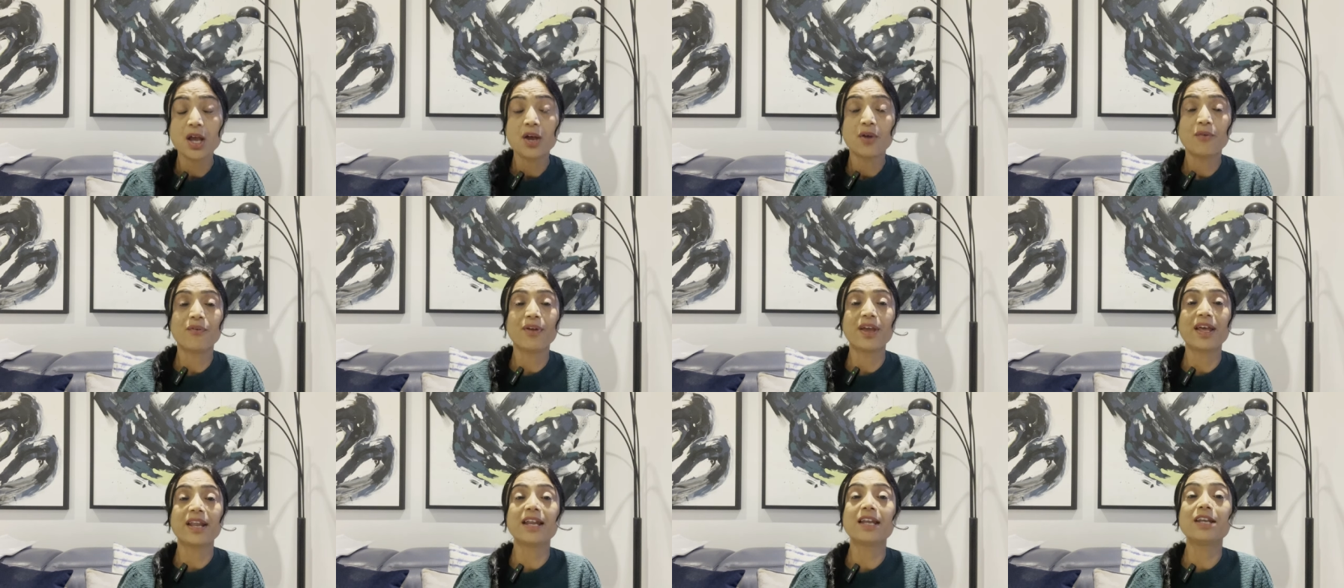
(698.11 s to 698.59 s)

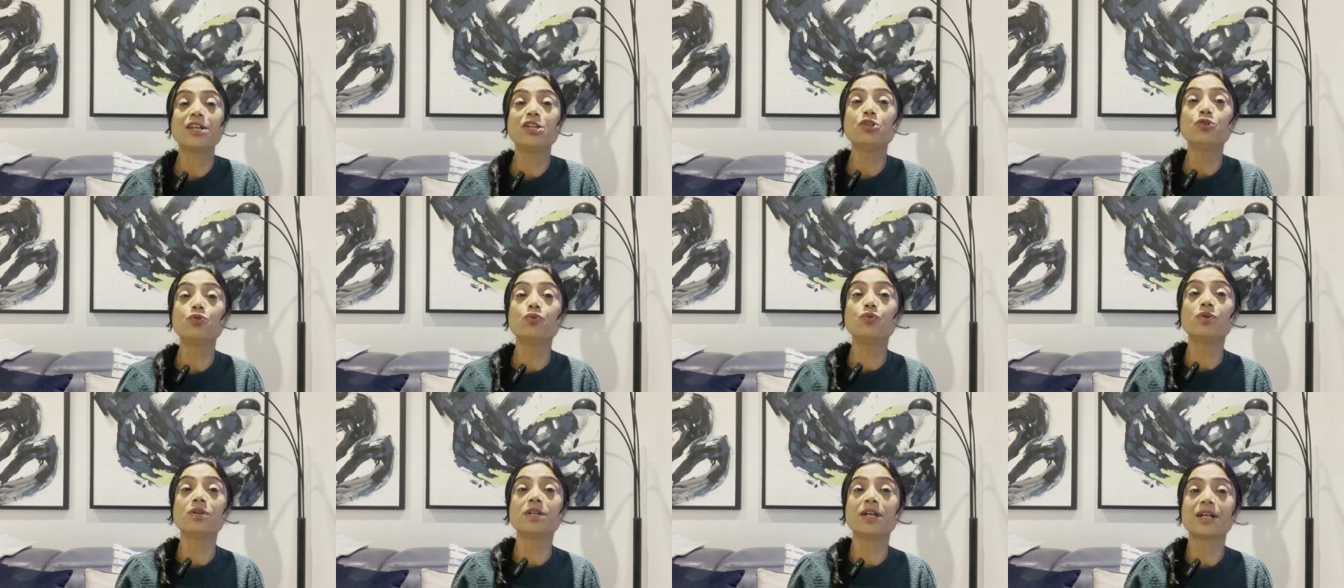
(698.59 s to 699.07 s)
where a
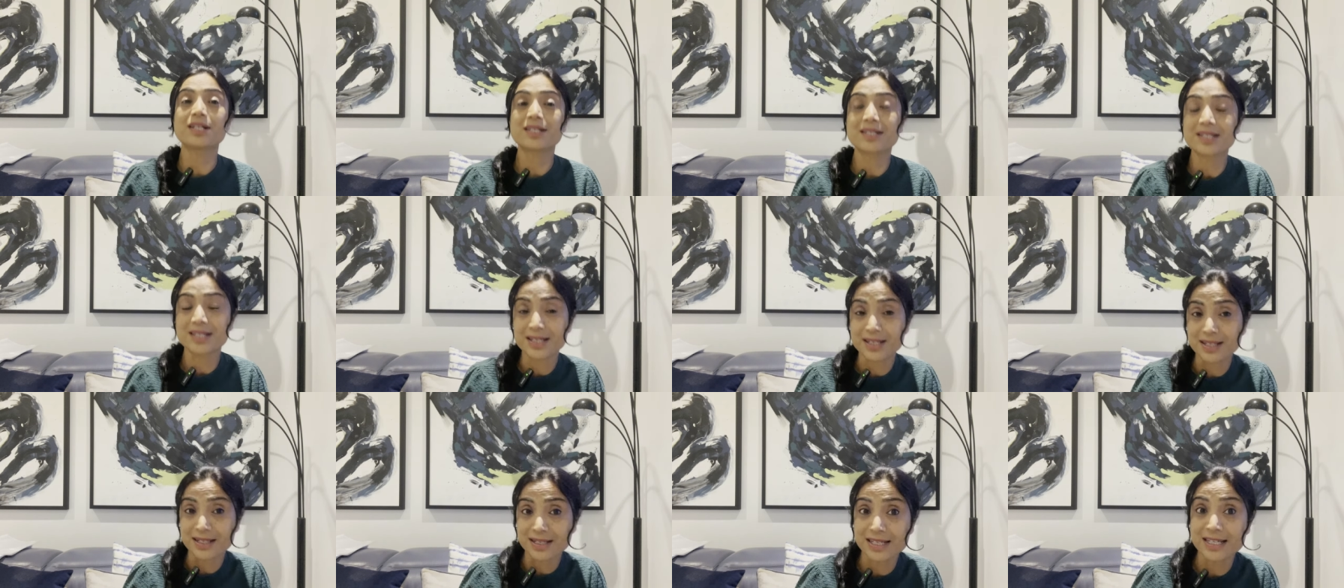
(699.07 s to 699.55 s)
new
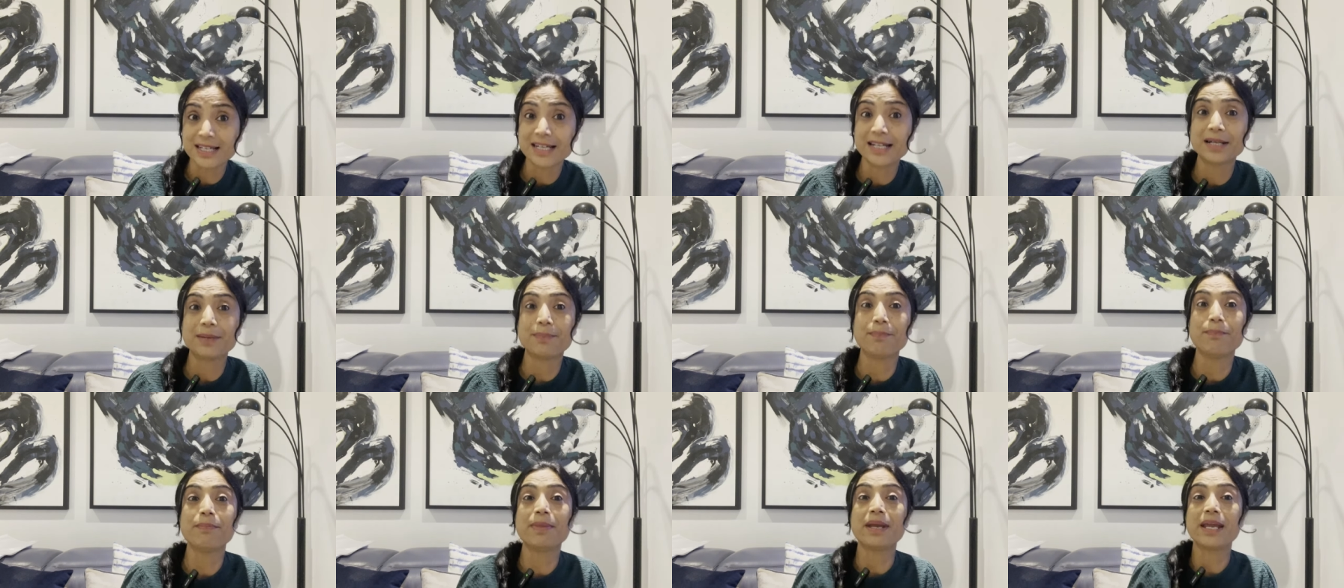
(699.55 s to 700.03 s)
nursing need
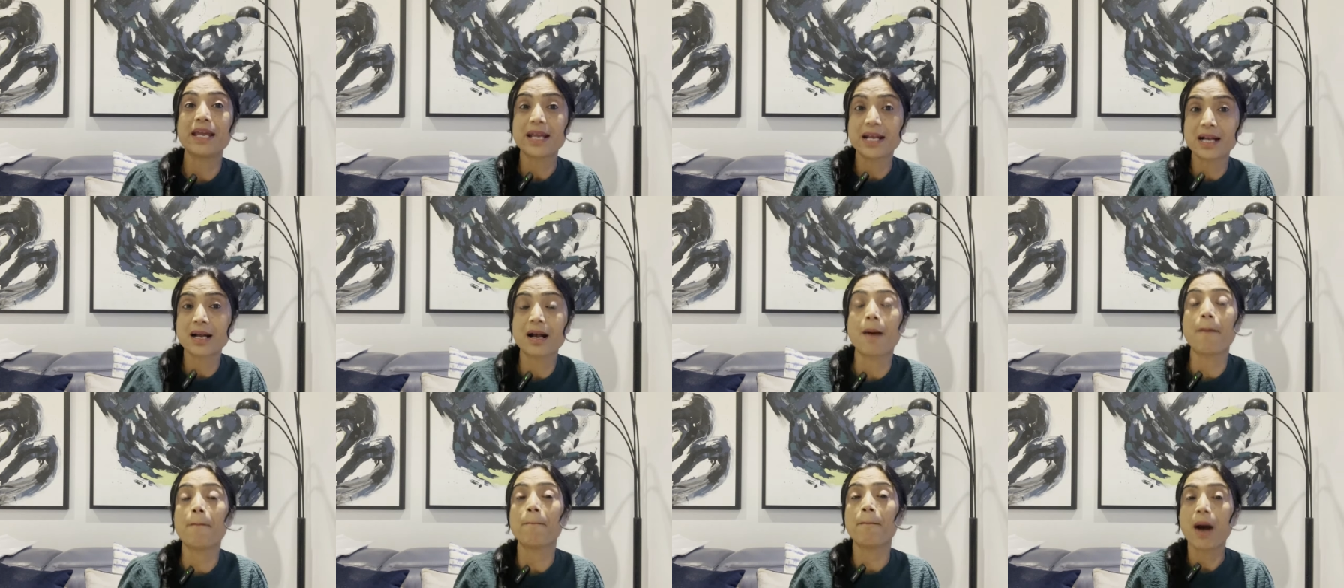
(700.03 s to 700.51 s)
may
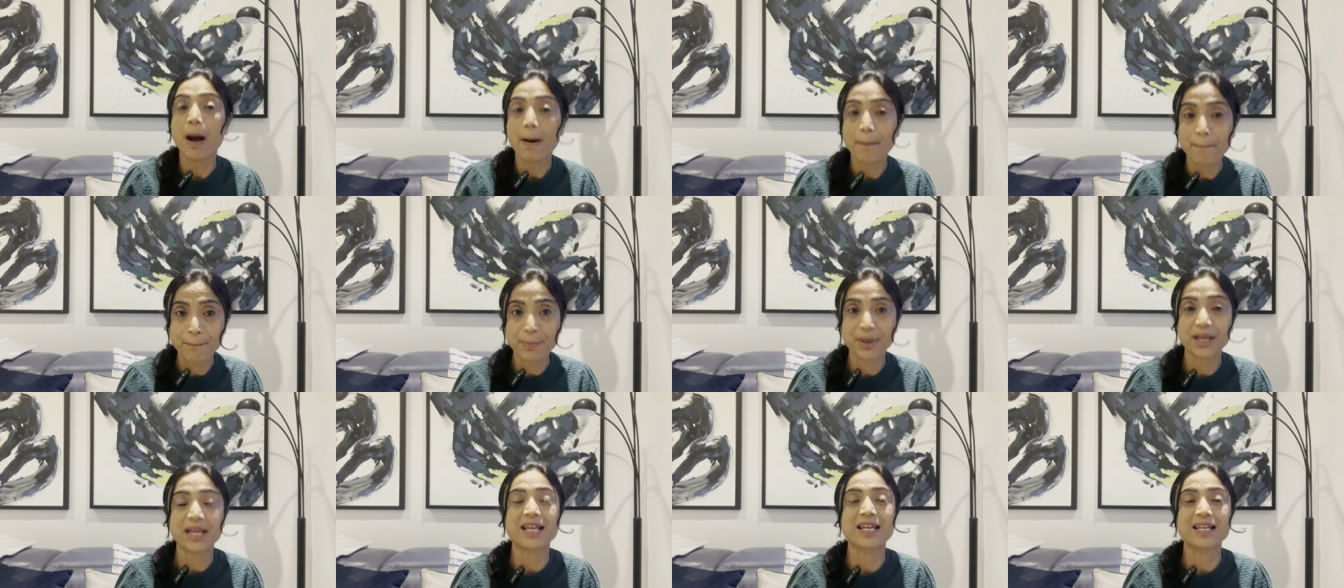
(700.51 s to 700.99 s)
come
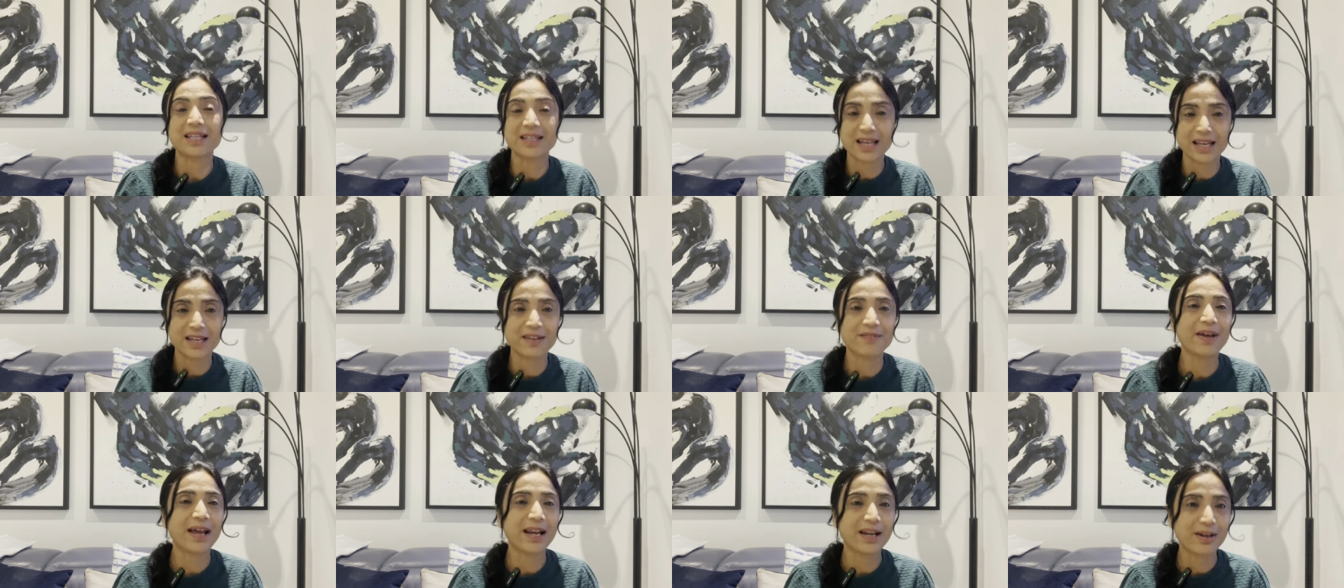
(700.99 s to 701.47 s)
up in the
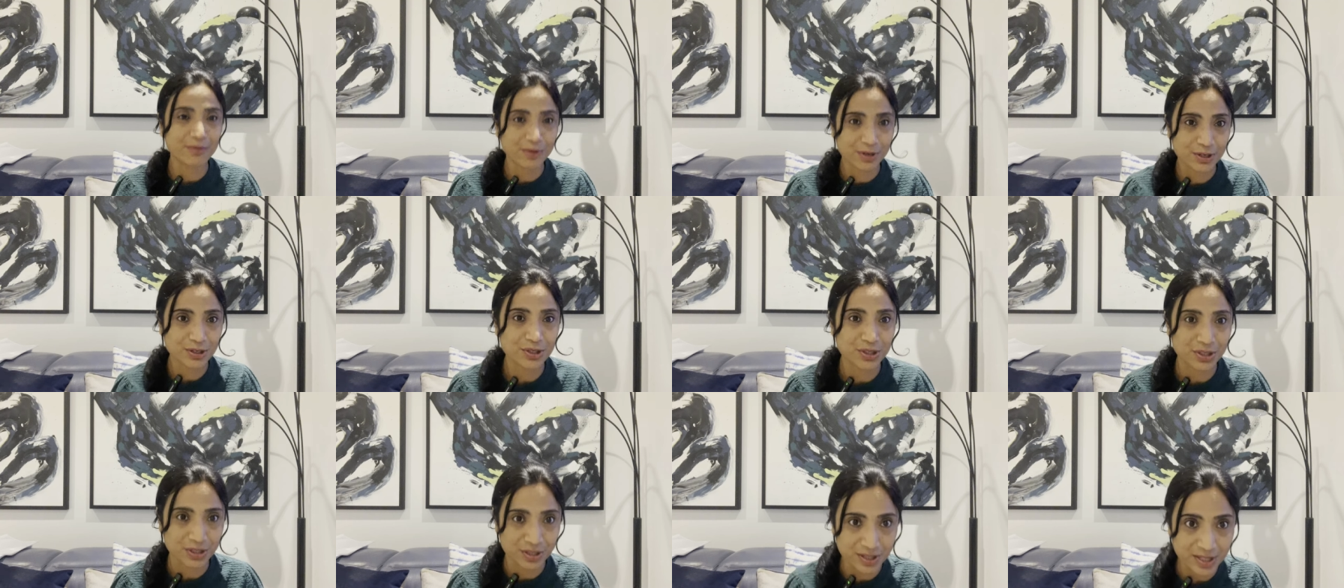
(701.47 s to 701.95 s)

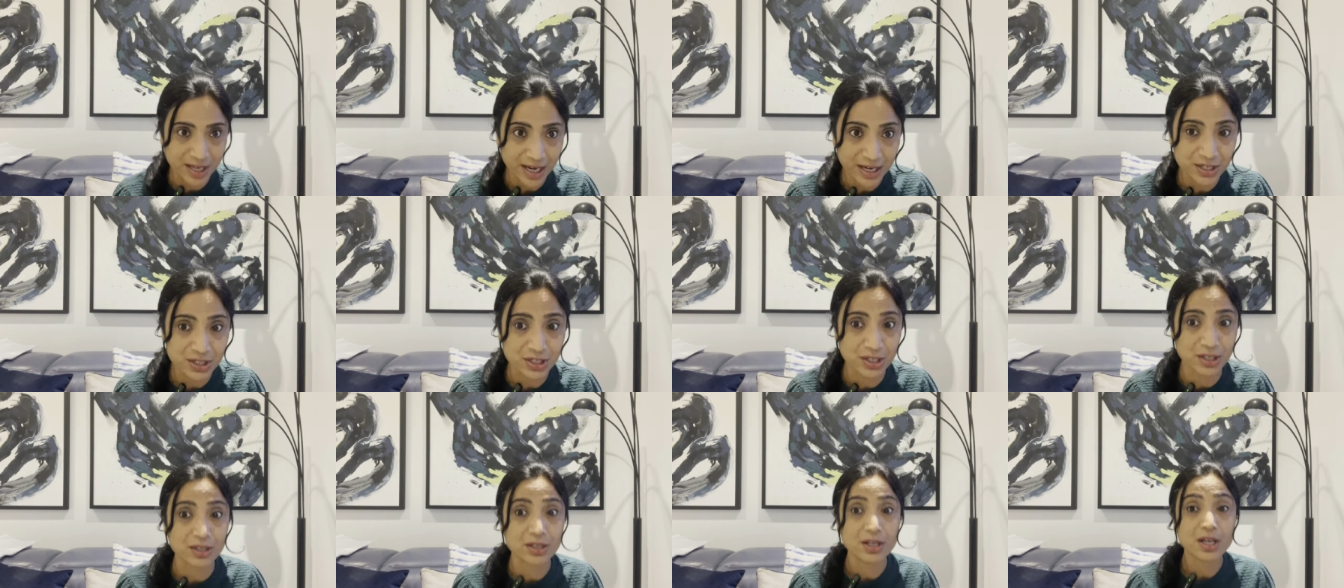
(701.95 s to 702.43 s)
evaluation
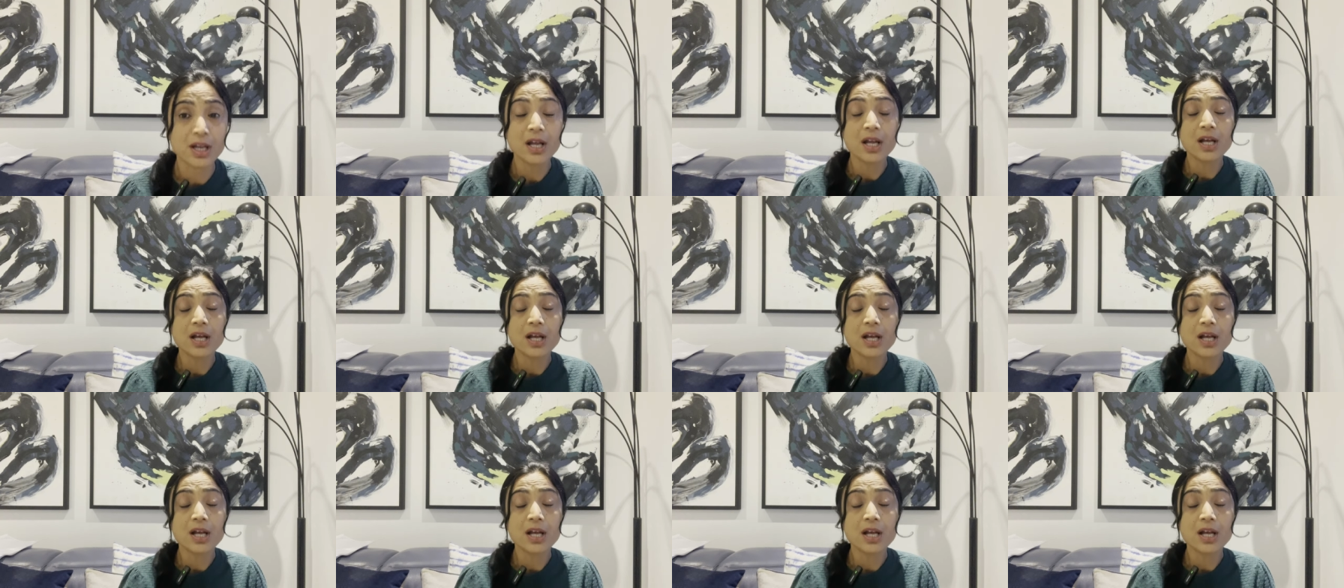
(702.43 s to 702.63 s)
section